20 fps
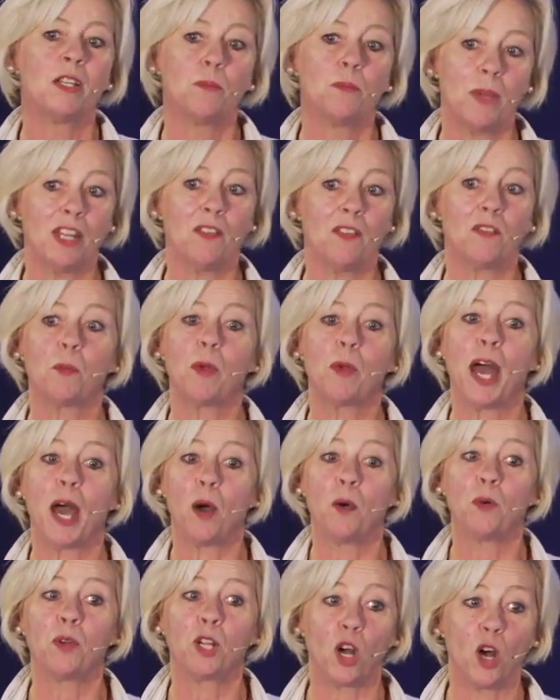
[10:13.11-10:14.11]
Many of them are
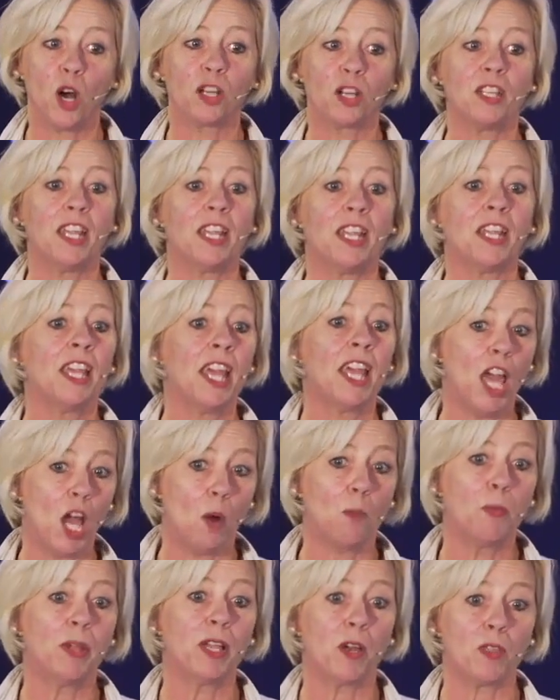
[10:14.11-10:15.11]
out gardening,
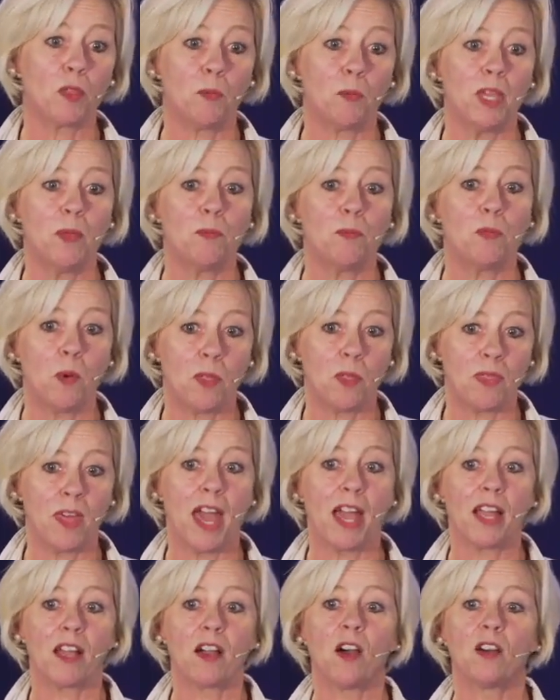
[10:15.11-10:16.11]
helping other people with
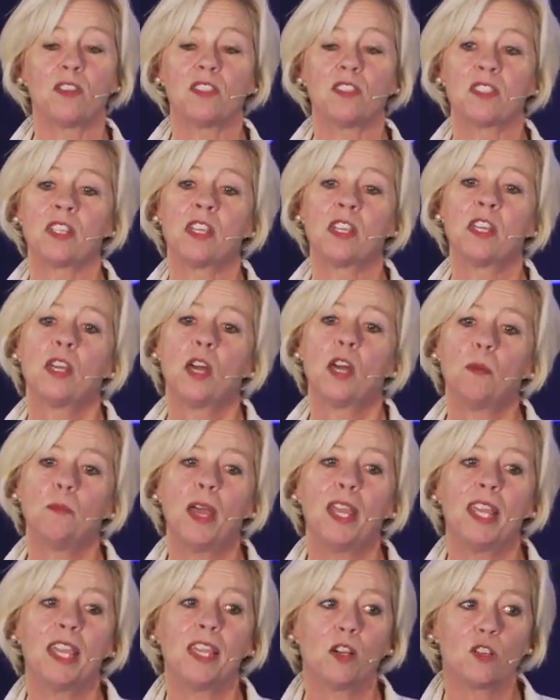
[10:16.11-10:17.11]
their gardens, and
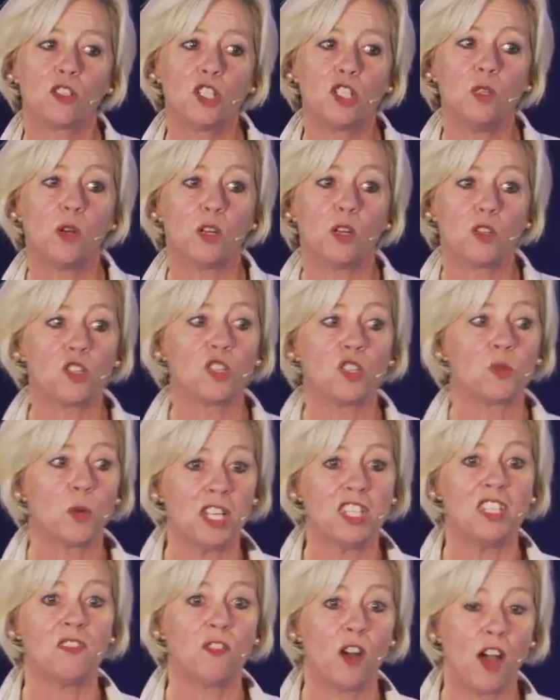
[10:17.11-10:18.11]
making our
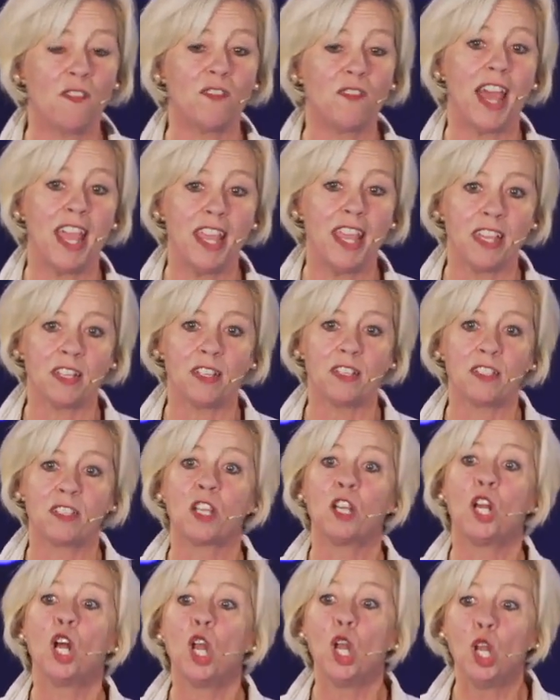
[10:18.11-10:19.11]
225 acres
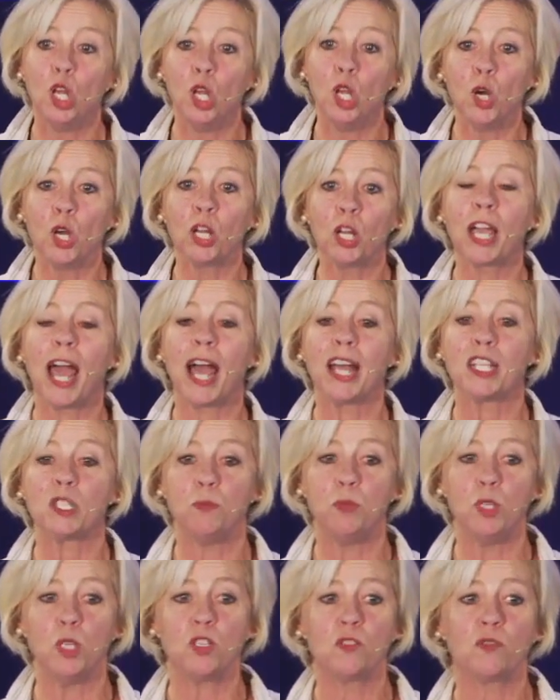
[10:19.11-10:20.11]
look as
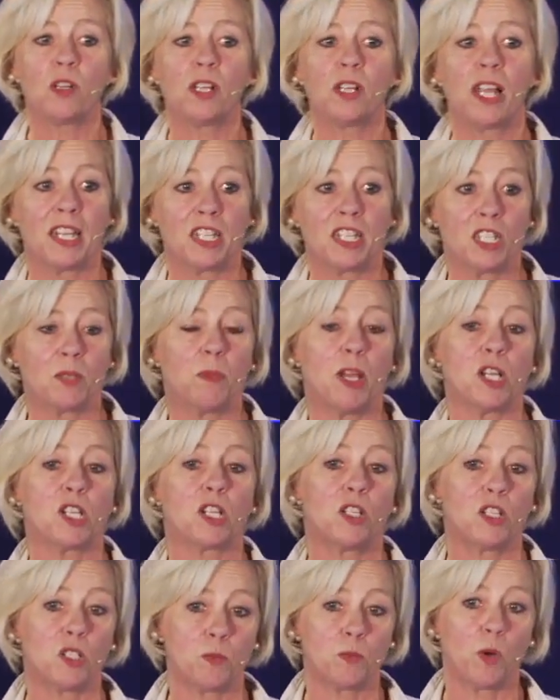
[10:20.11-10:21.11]
beautiful and as
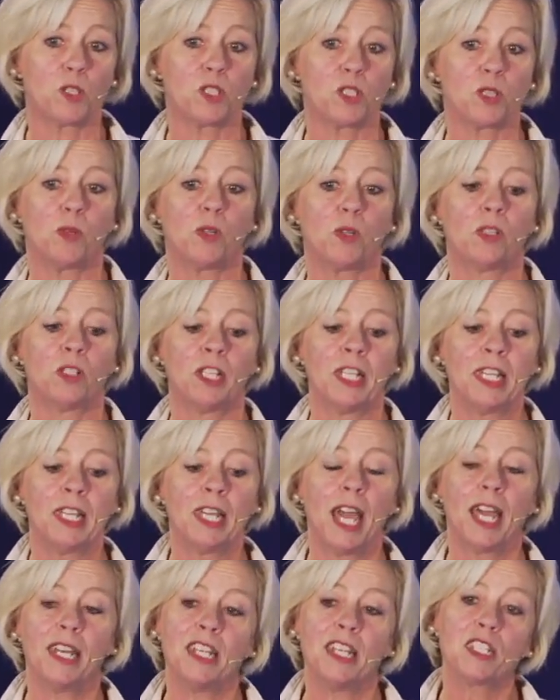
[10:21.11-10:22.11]
special as possible.
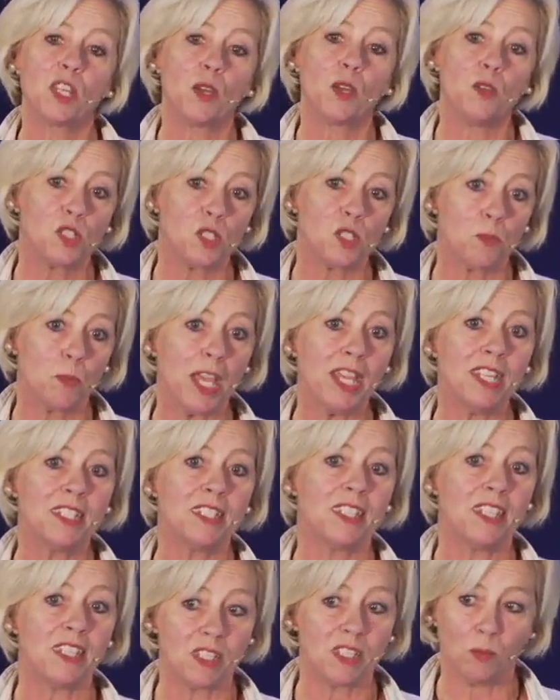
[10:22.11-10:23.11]
And it's those
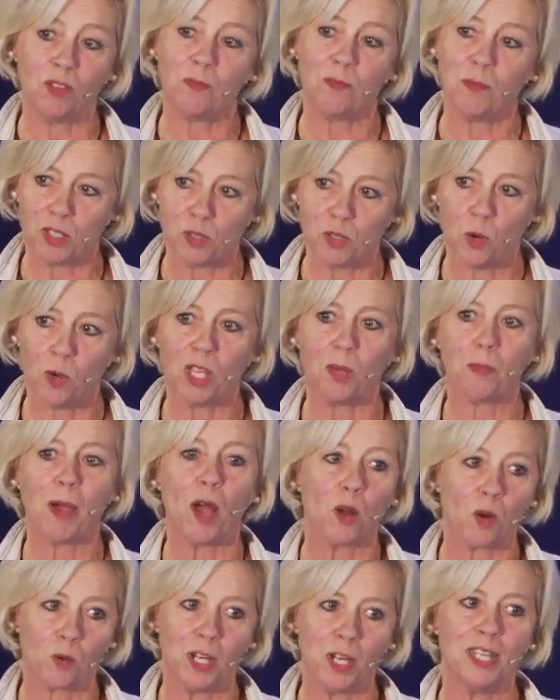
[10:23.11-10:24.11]
spaces, and we've been talking
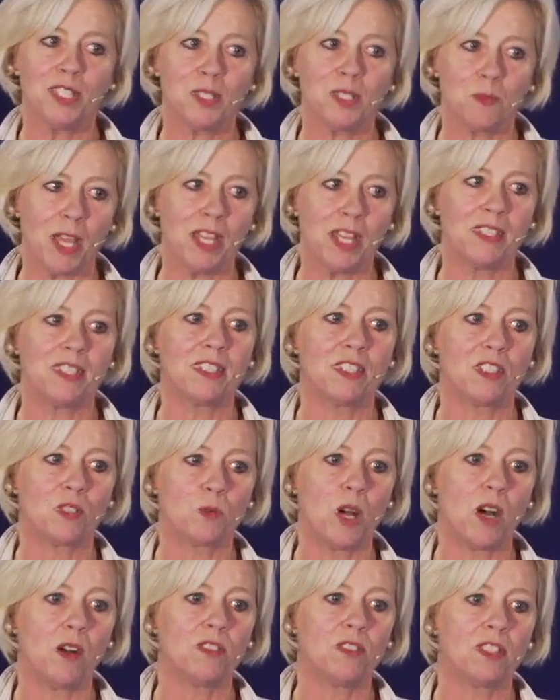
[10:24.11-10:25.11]
about green spaces as
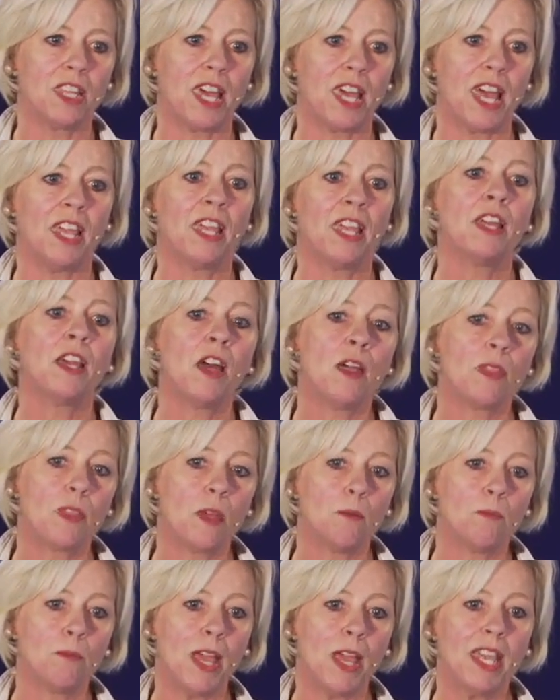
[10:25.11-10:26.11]
well today,
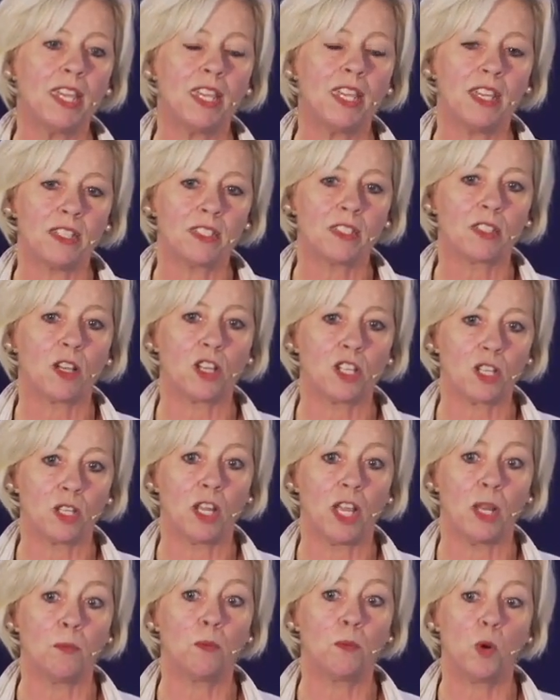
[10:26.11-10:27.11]
that make it such an
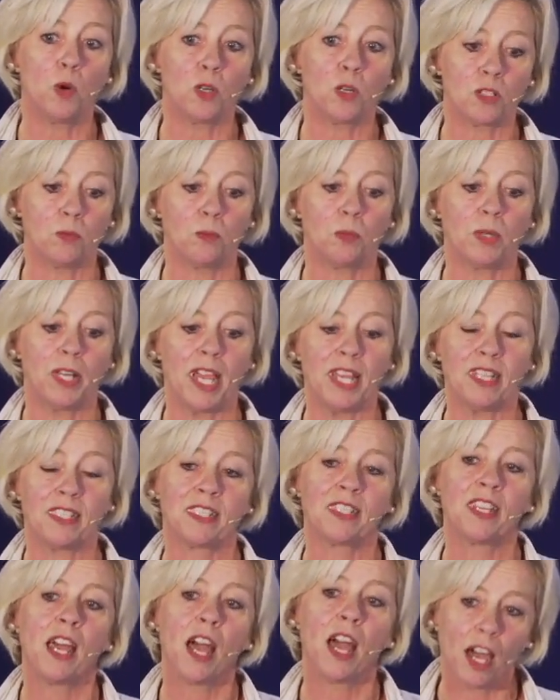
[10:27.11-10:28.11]
important
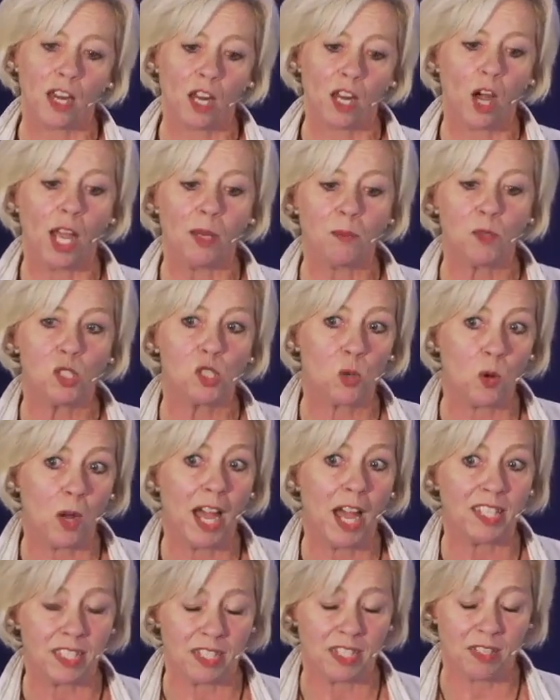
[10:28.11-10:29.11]
place, and I'm sure
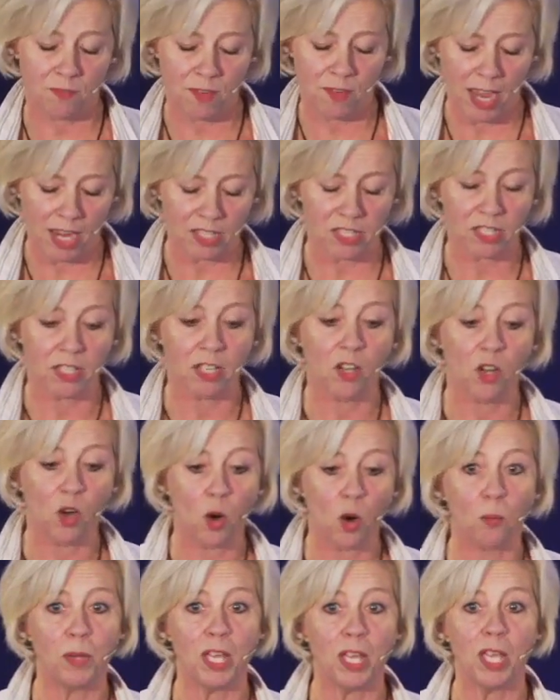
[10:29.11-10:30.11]
has an effect
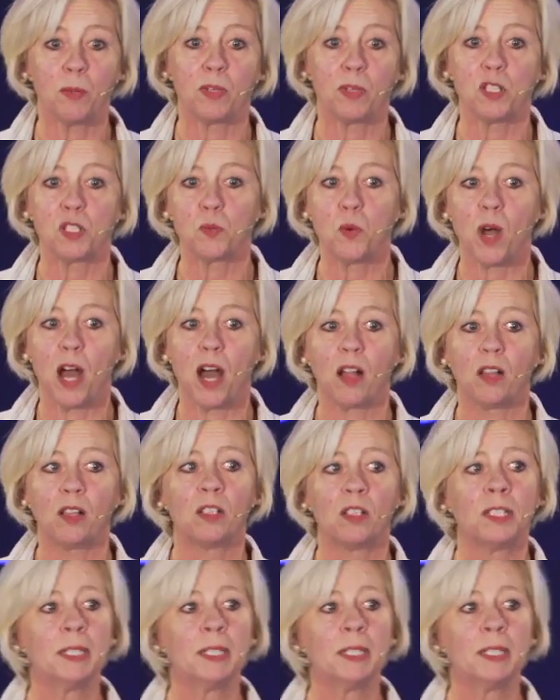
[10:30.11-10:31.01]
on people as well.